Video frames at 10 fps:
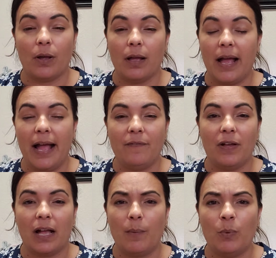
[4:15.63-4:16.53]
have a
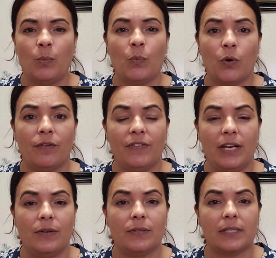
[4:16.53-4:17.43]
couple more
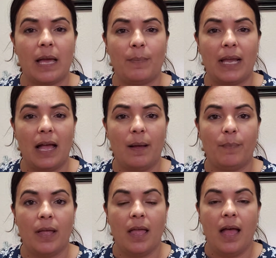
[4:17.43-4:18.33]
videos coming up.
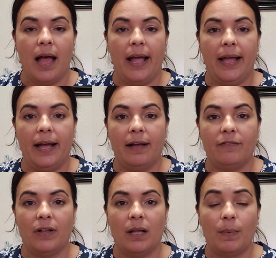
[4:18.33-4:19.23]
I
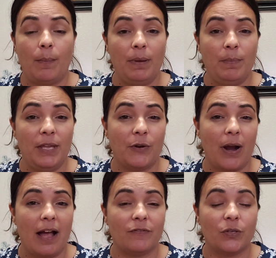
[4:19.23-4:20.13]
have a BB
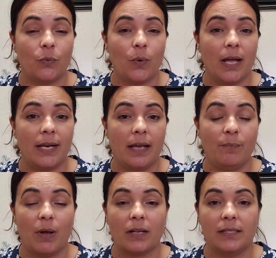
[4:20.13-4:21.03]
Craft one
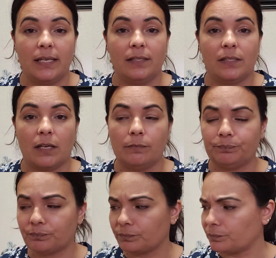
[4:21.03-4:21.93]
unboxing, so,
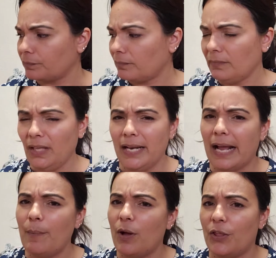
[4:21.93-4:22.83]
and a
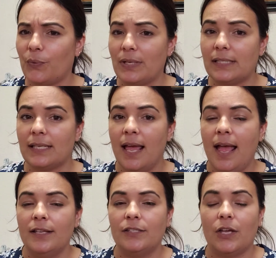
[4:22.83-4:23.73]
couple other ones.
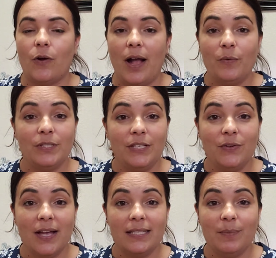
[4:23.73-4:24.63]
So I will see you
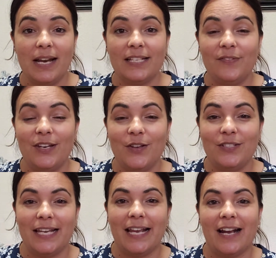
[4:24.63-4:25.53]
guys in my next video.
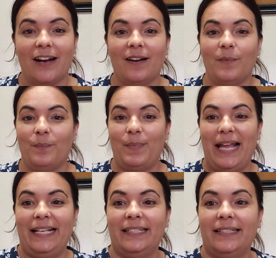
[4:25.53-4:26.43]
Take care. Bye.